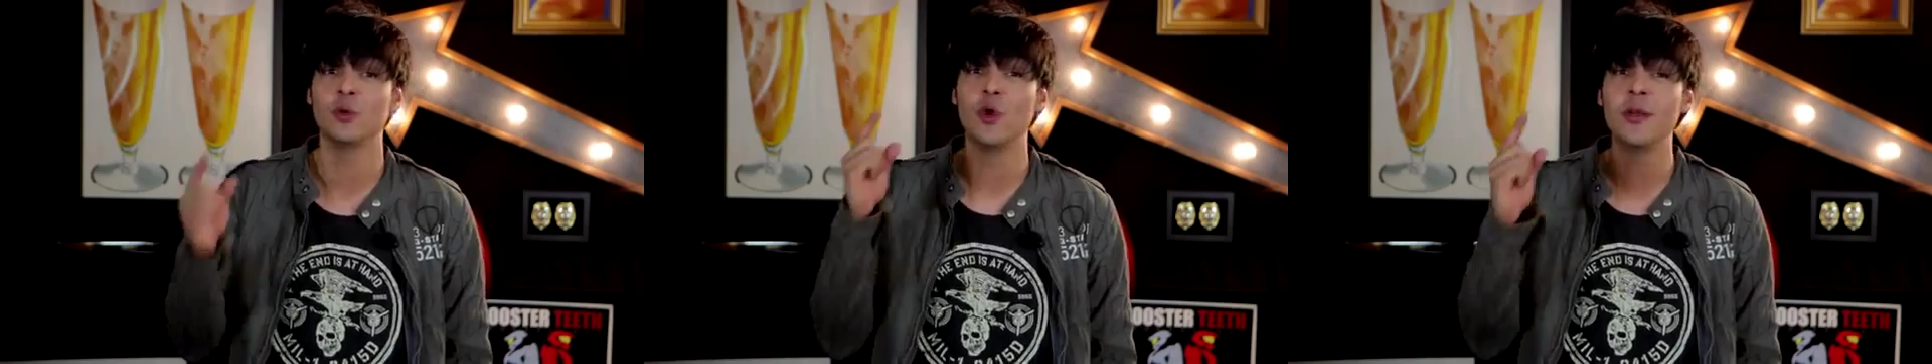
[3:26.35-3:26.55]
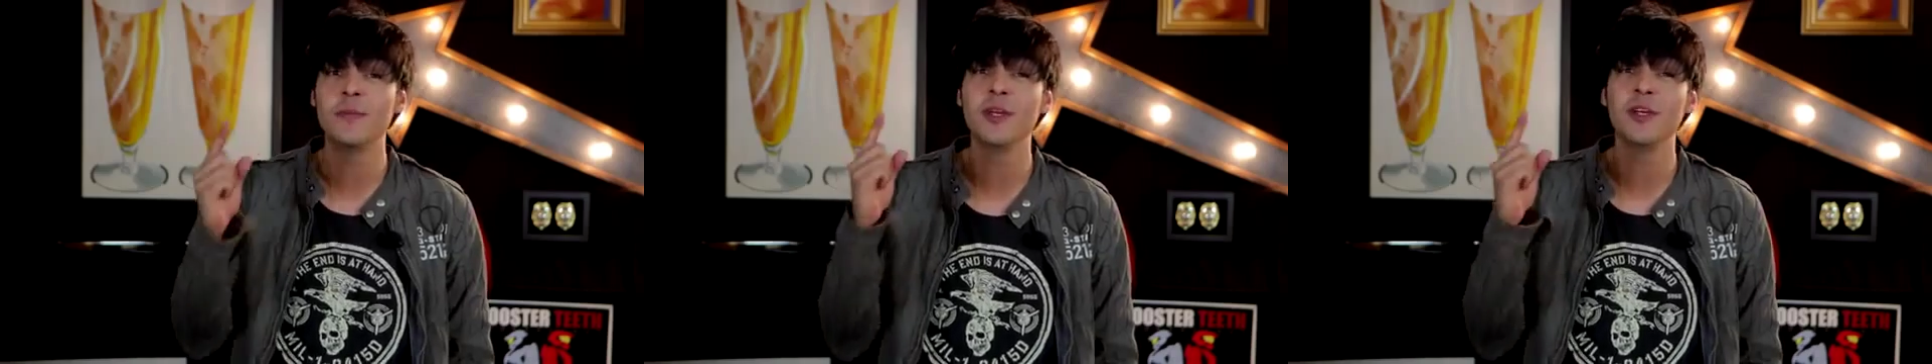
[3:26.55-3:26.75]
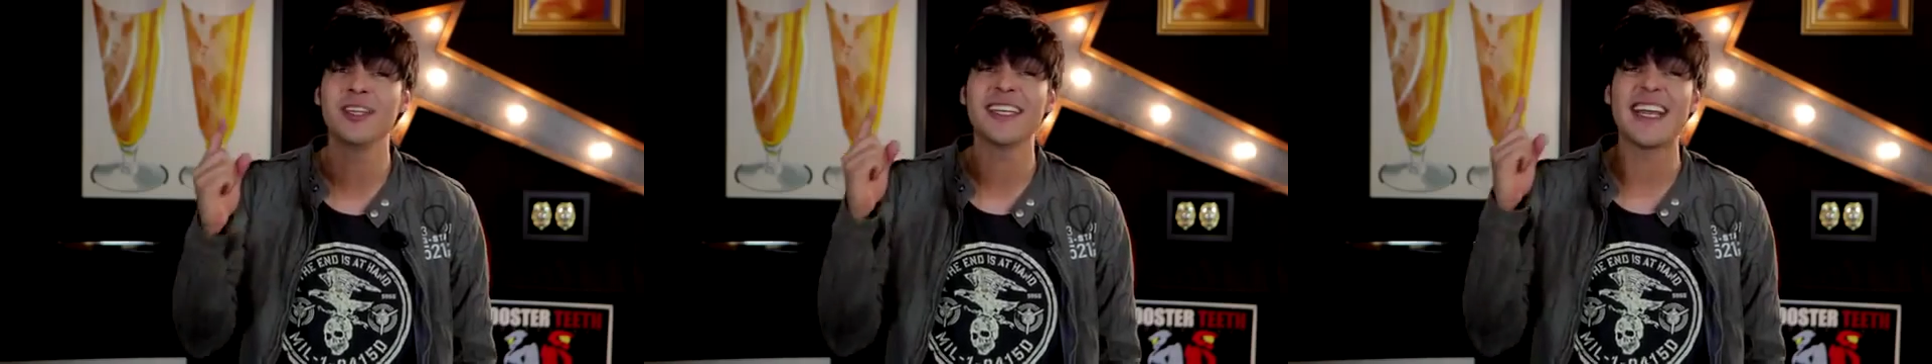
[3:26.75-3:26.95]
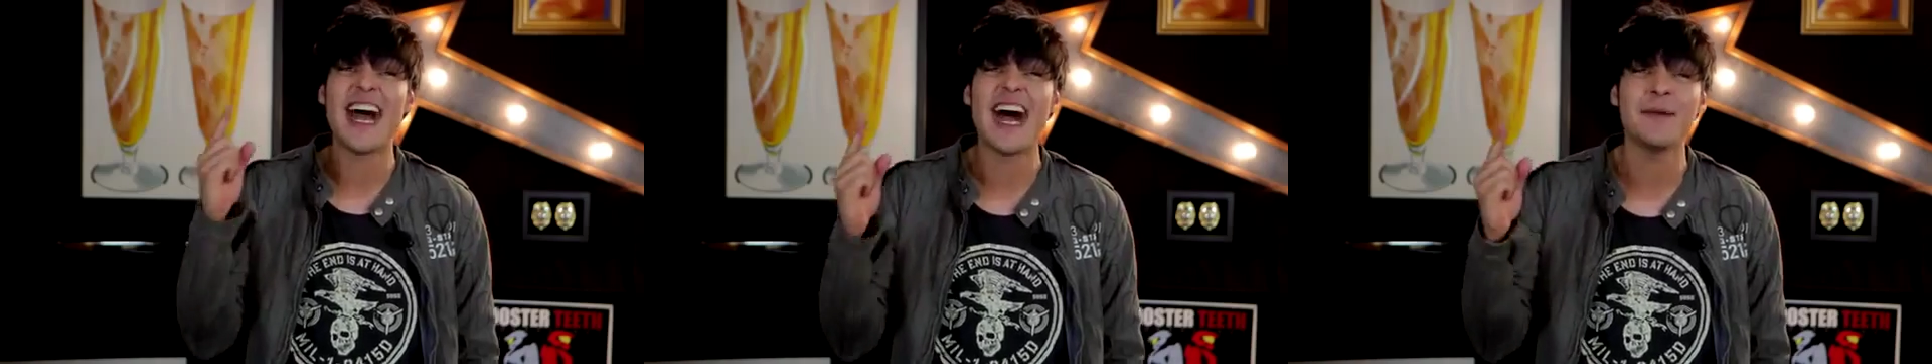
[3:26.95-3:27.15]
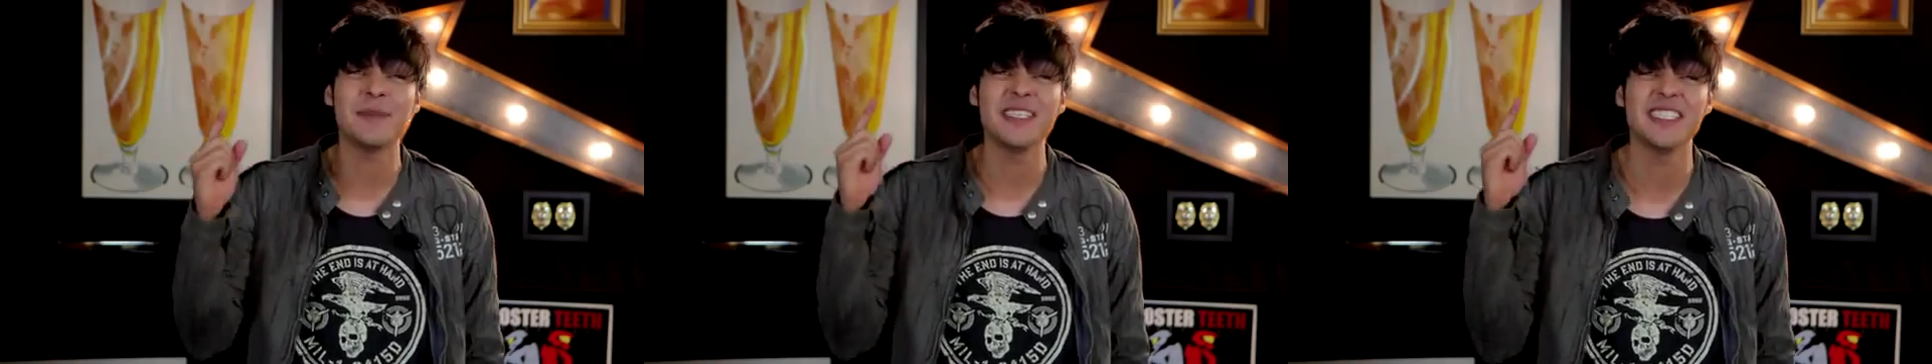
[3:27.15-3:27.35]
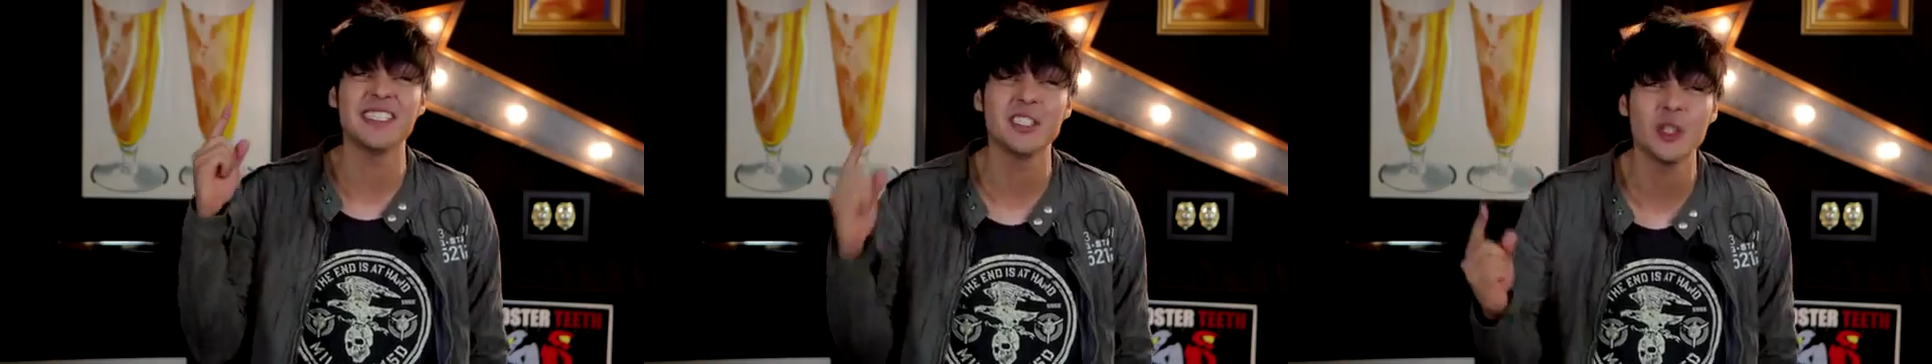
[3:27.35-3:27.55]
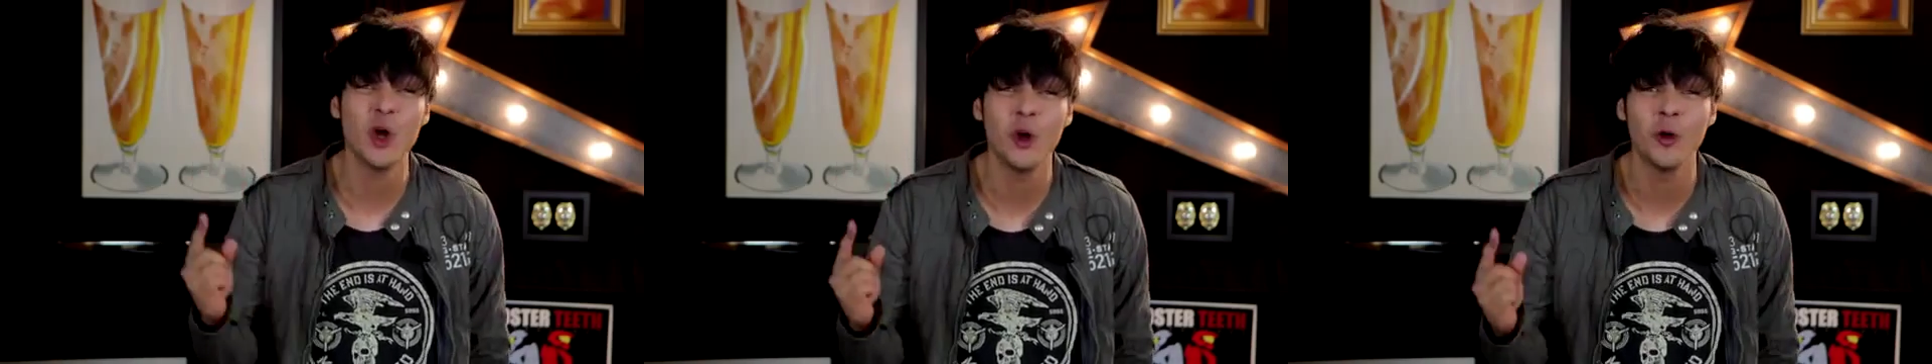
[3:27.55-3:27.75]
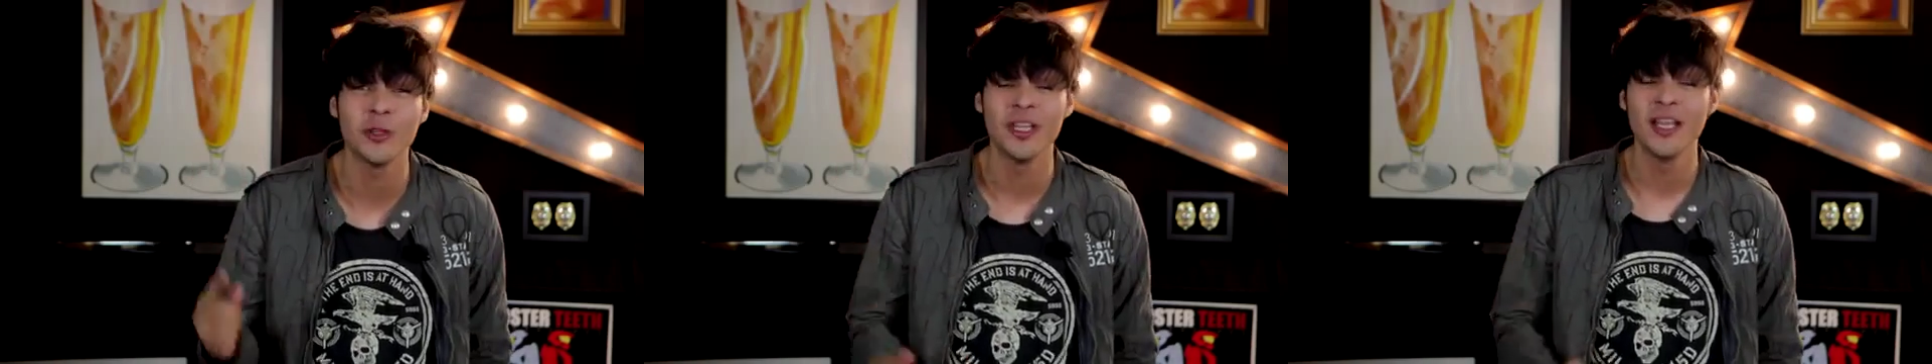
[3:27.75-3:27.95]
1 million copies
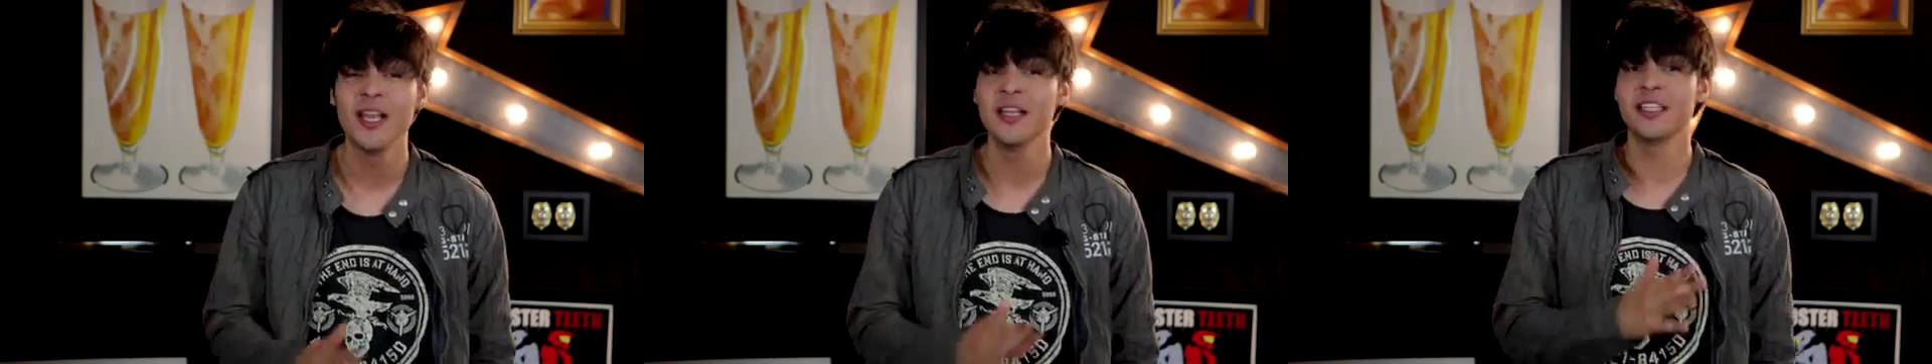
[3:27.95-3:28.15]
sold,